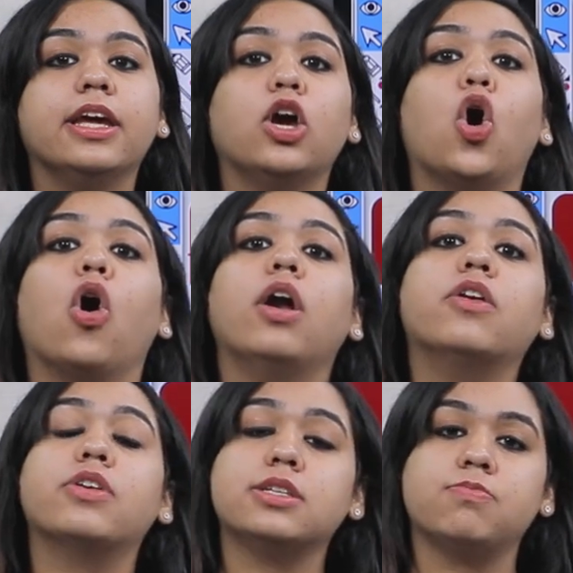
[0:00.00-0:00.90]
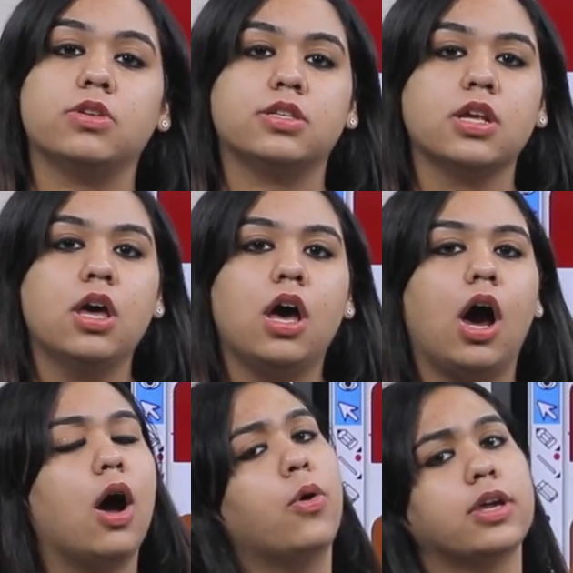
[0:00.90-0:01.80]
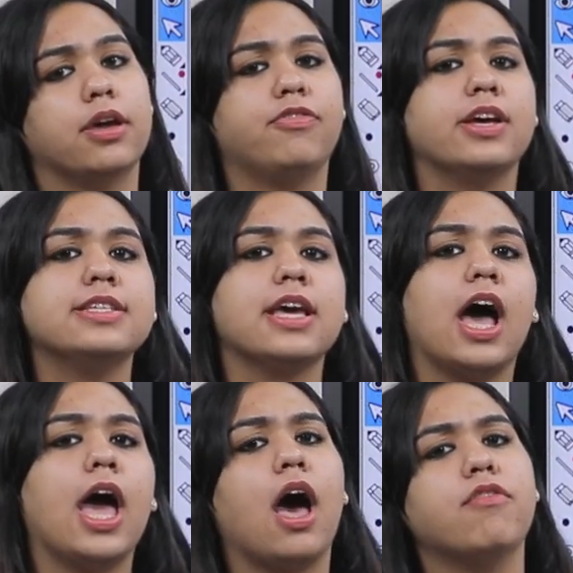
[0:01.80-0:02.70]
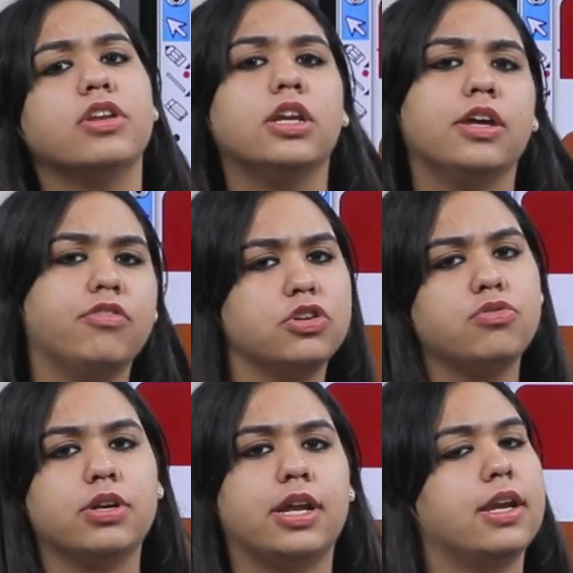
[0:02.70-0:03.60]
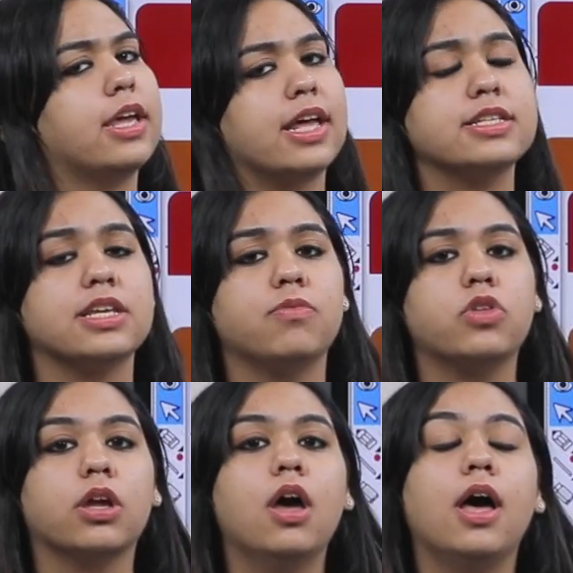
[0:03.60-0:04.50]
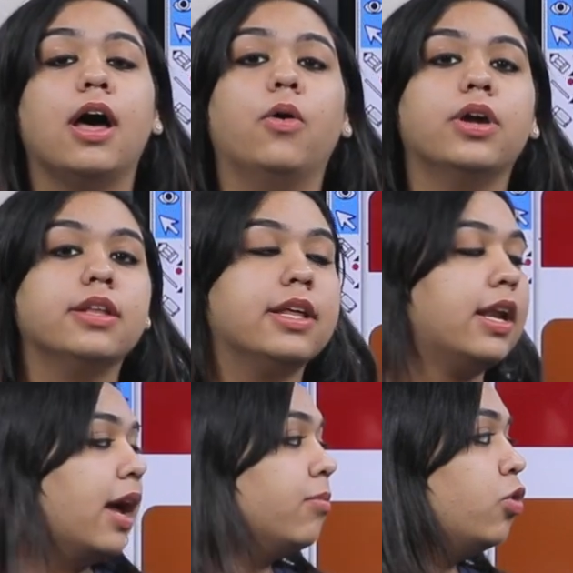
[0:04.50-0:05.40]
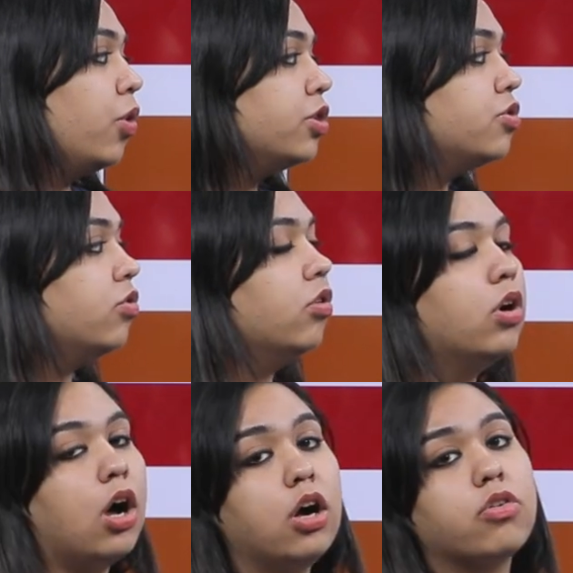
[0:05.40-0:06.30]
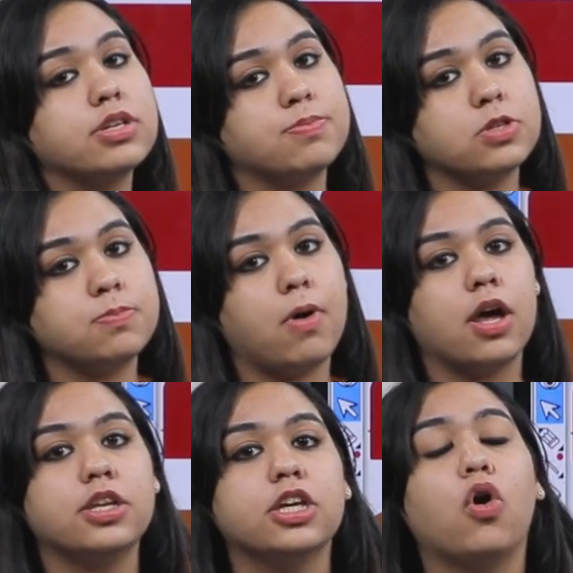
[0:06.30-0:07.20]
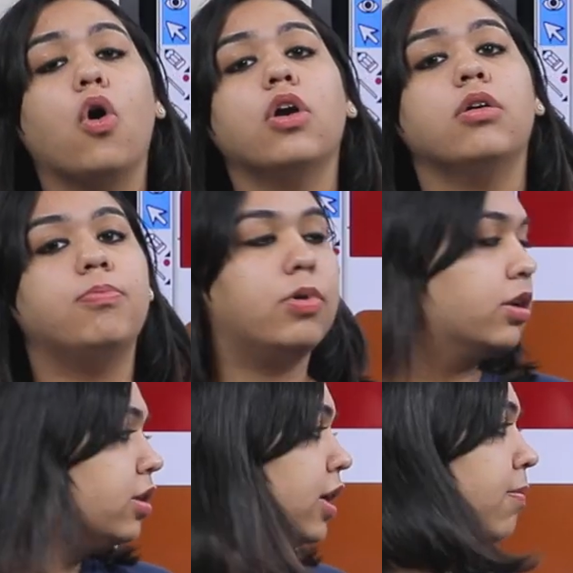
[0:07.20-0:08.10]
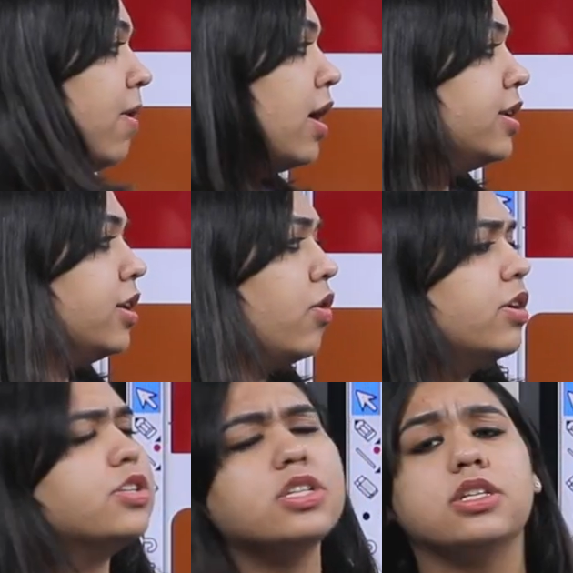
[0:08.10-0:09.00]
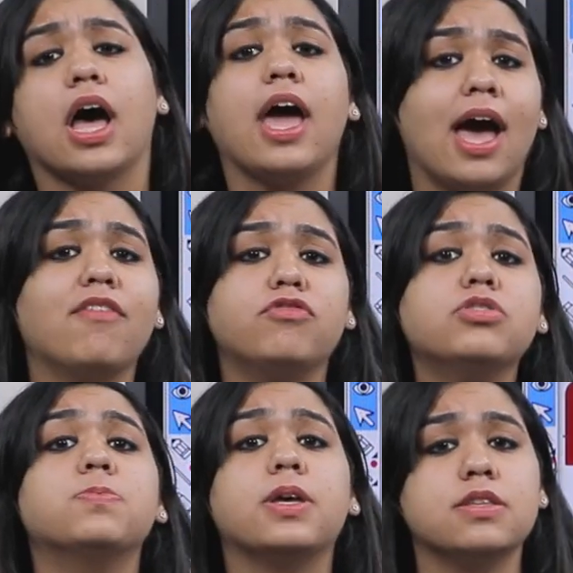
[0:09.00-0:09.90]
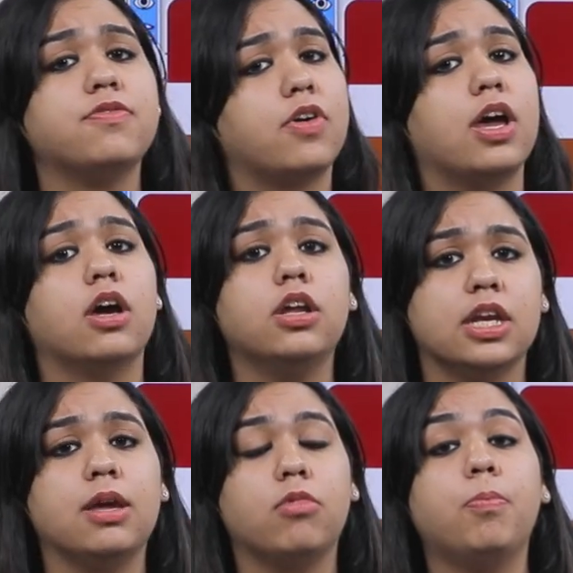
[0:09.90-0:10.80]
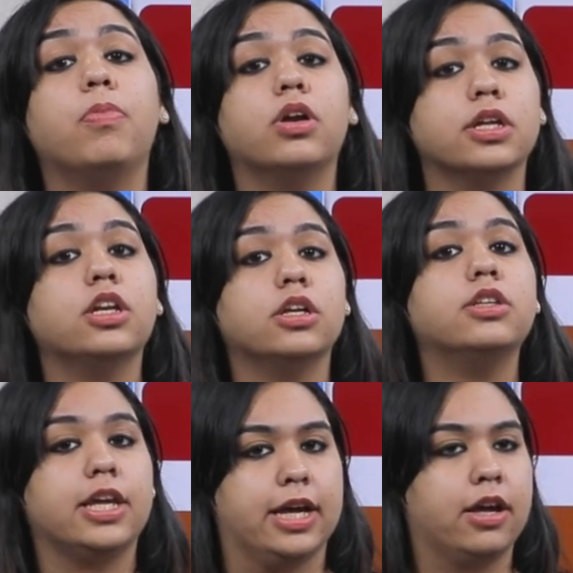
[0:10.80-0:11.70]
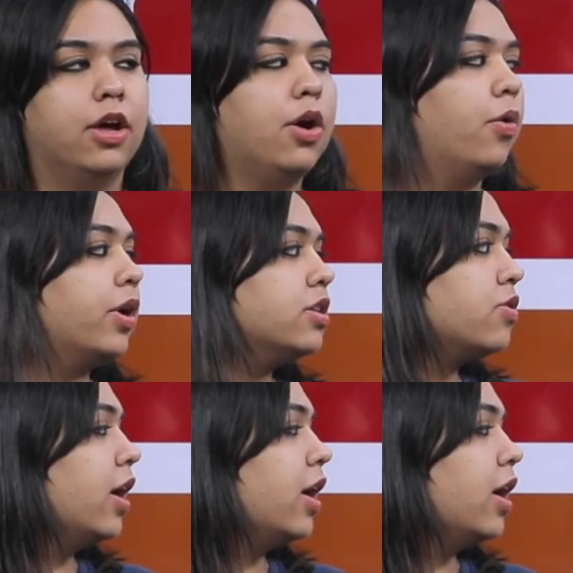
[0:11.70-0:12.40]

Day, or Christmas. Okay, if I say I have an event to attend, again same thing. Okay, then I am going to a Christmas party or a birthday party, or just I have to specify a name, a particular thing. Okay, so